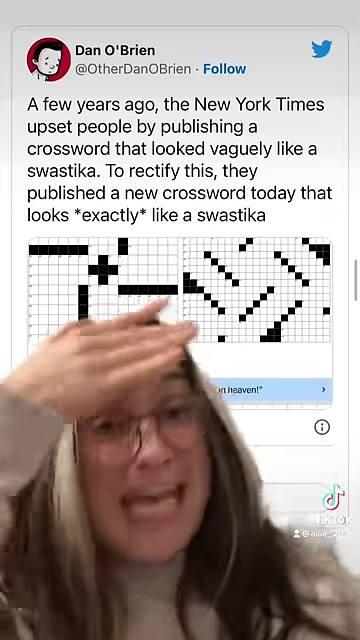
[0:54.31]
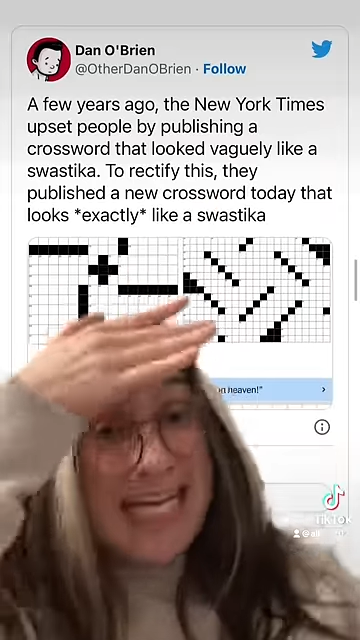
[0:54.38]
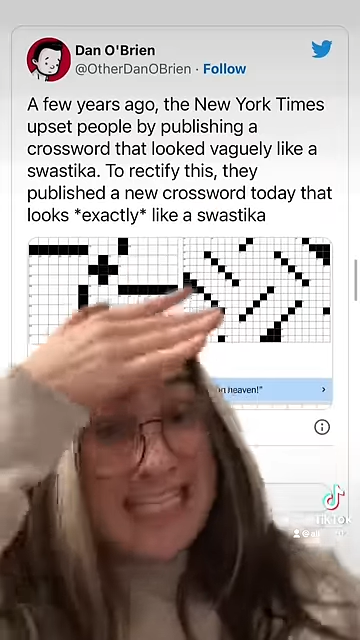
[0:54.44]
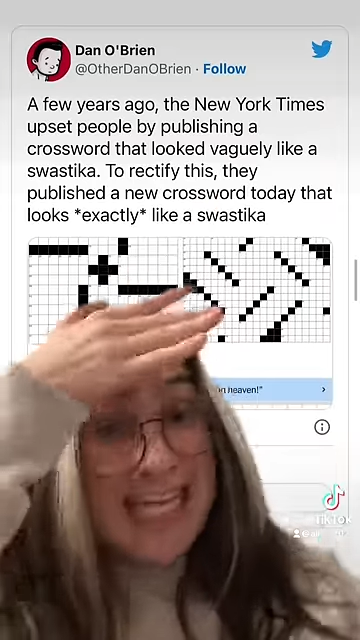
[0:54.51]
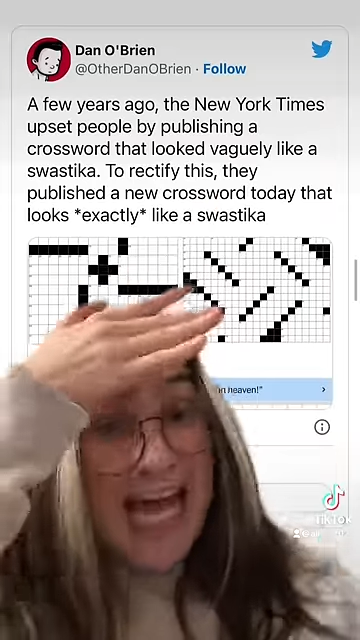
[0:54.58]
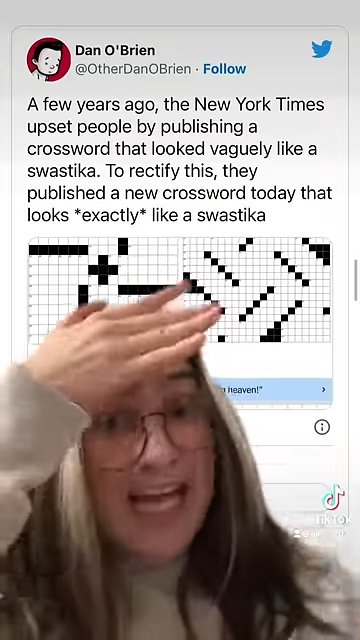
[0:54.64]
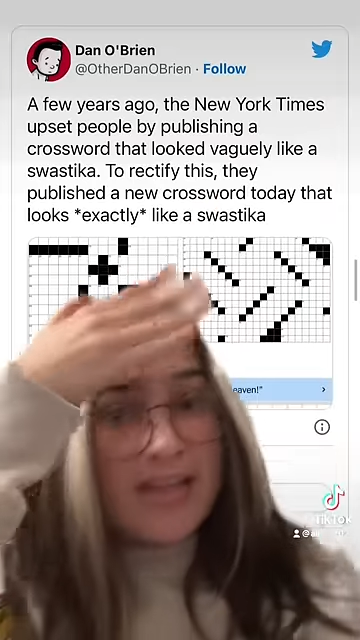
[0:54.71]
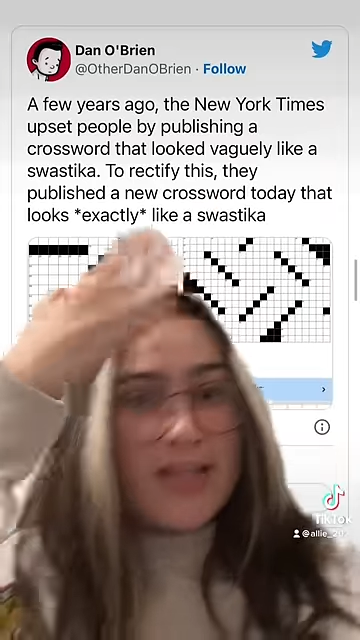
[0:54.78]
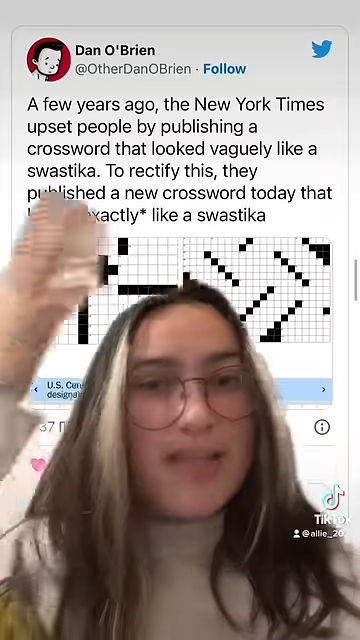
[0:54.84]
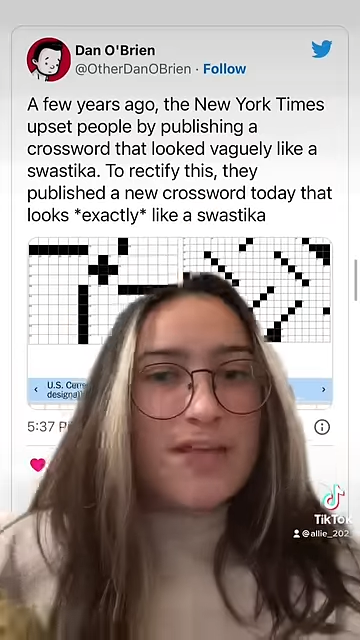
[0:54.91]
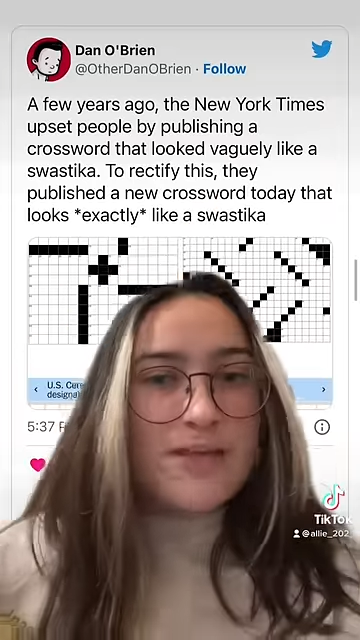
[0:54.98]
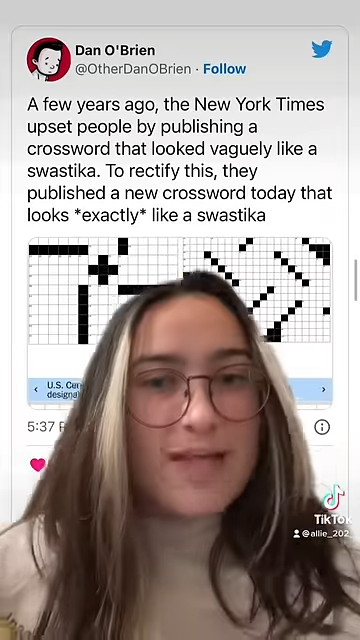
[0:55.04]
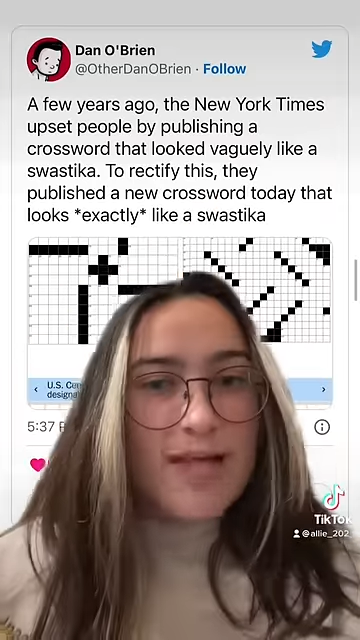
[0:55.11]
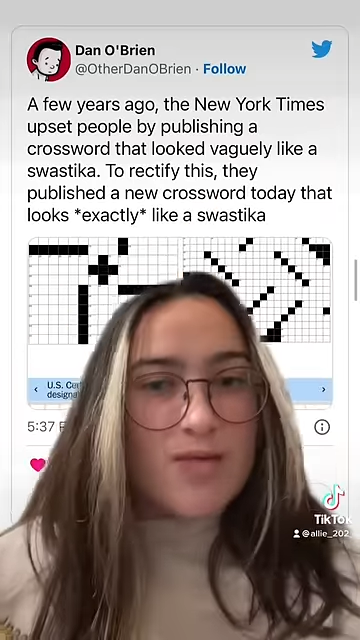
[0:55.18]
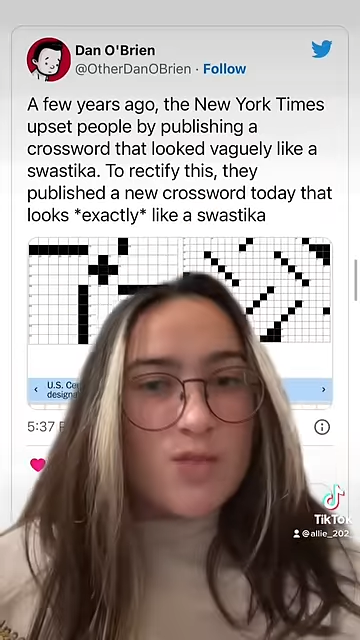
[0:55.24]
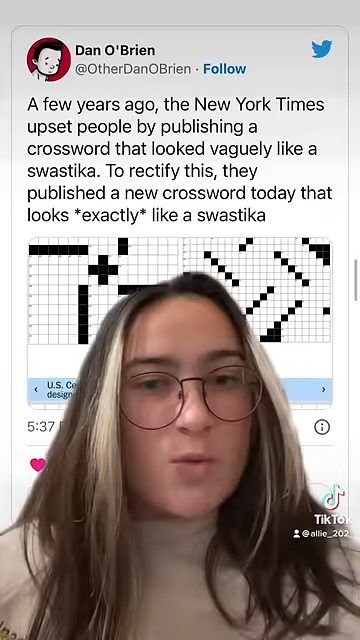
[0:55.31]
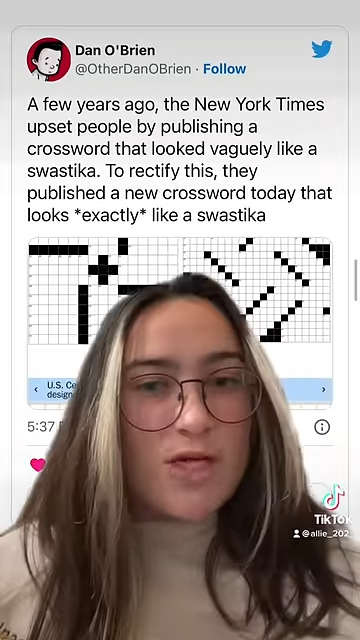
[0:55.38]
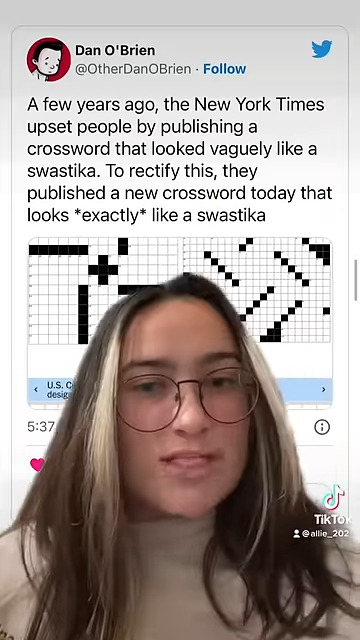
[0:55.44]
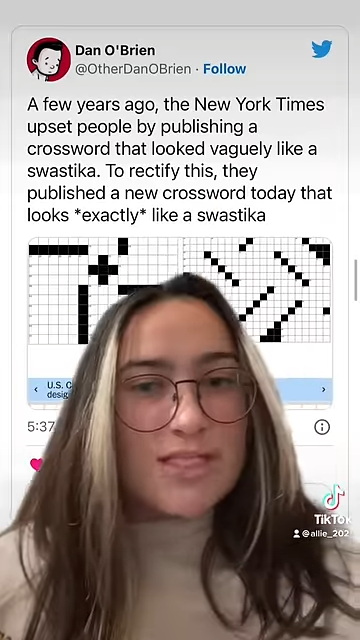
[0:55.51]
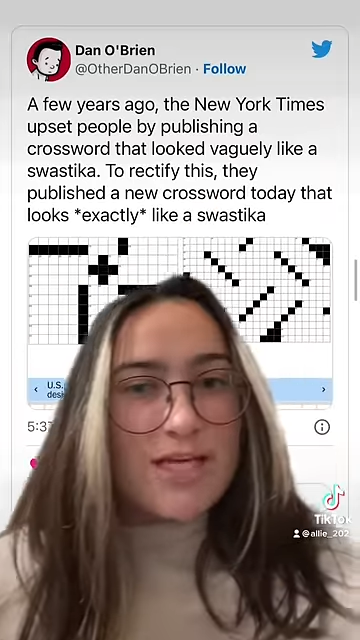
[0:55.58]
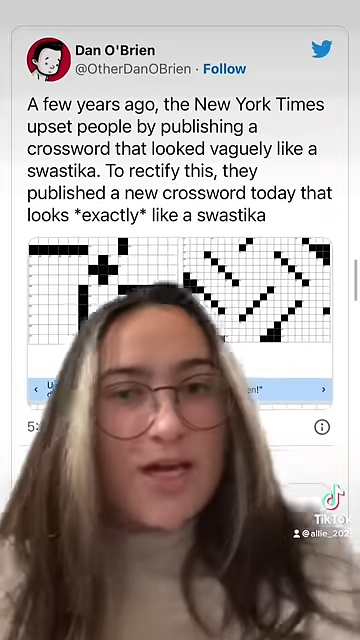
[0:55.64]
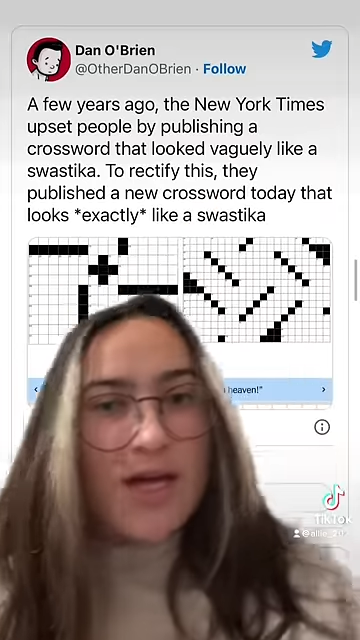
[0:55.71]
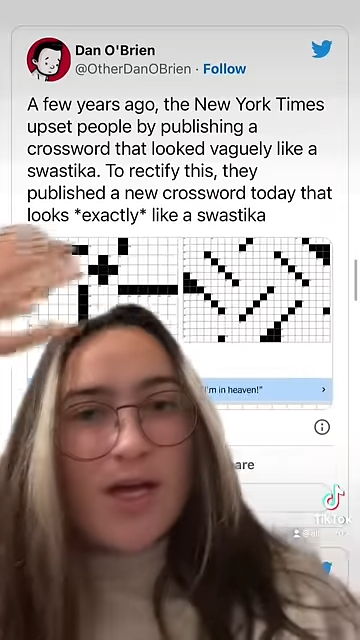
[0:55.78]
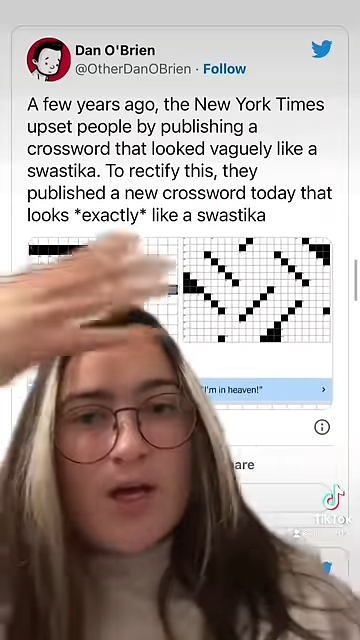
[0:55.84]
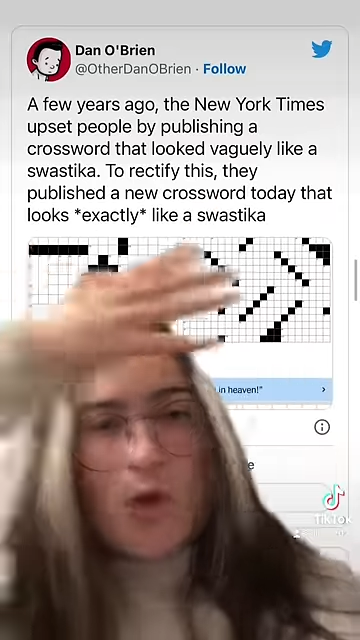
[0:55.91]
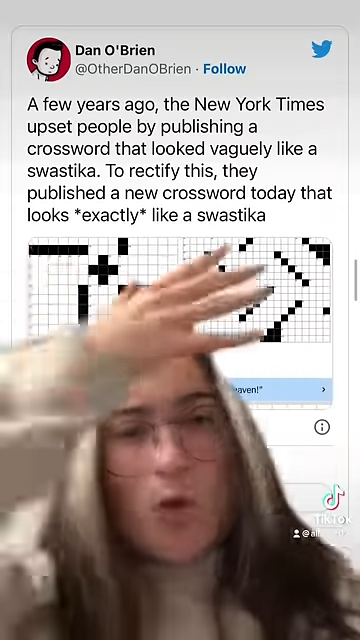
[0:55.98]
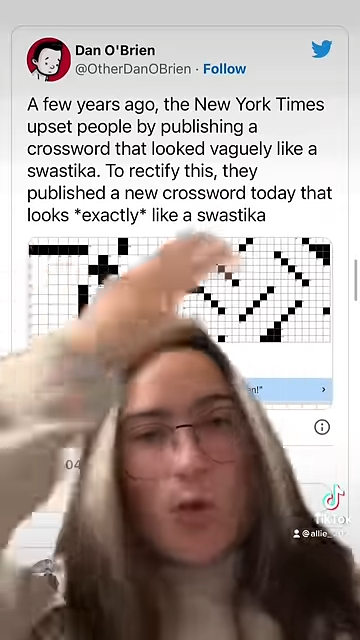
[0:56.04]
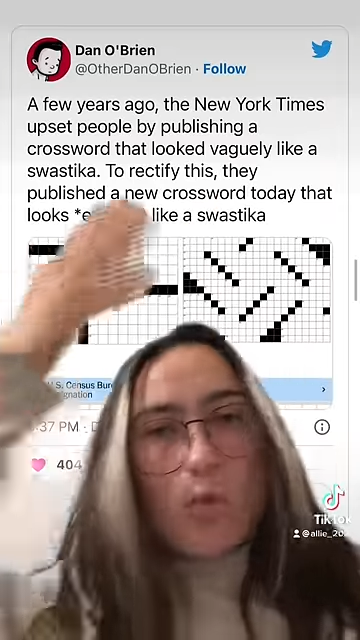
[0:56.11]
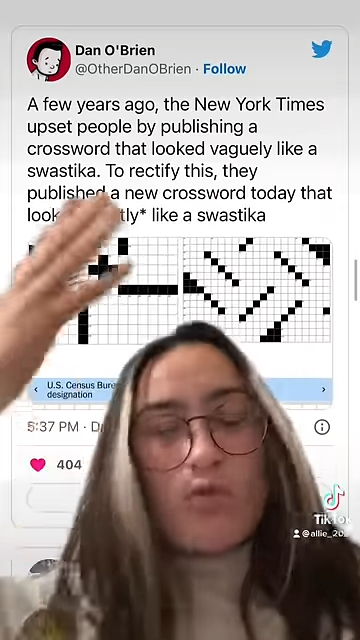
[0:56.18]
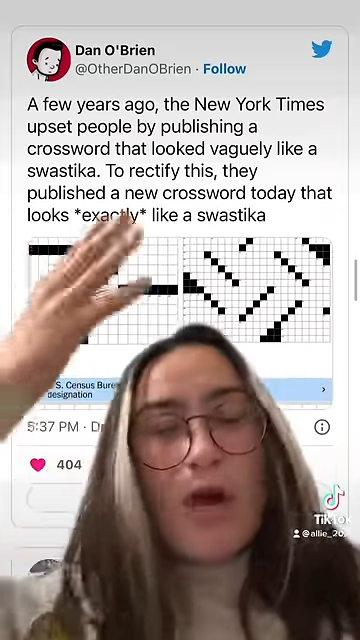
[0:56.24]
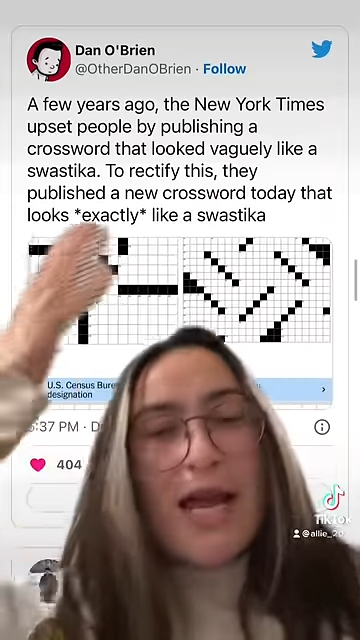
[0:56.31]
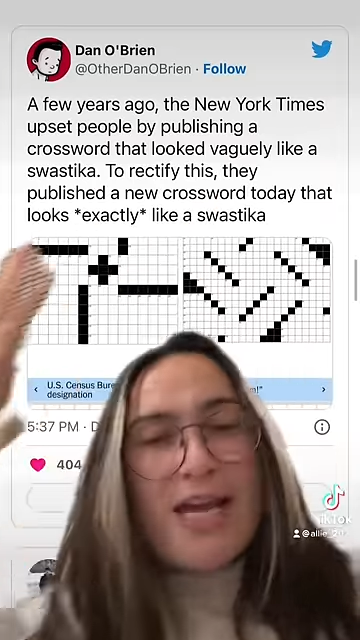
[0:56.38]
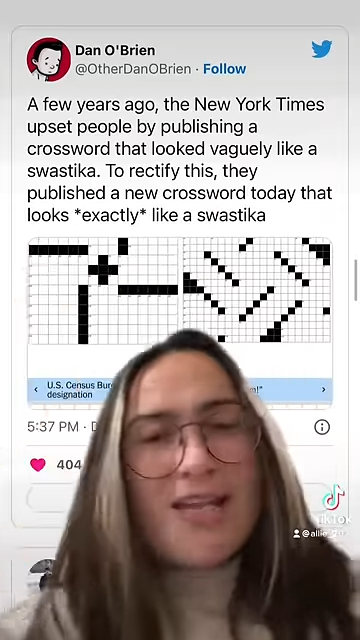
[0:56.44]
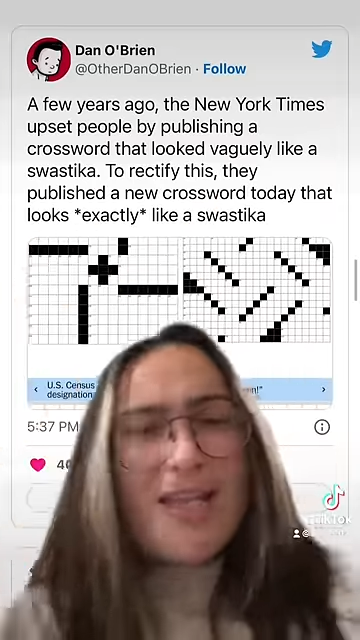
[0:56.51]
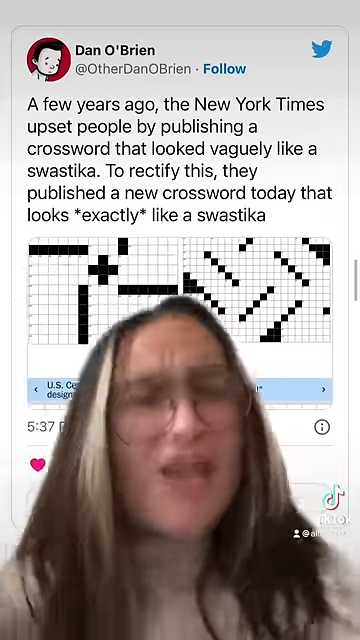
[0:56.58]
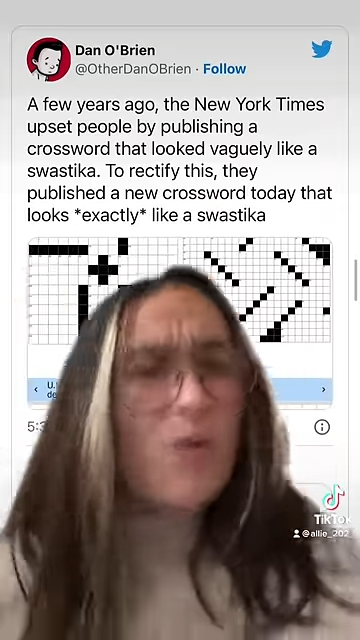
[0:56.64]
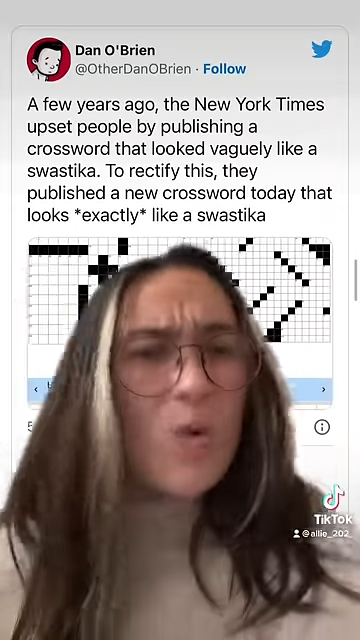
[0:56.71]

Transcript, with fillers: exactly like a swastika right? Like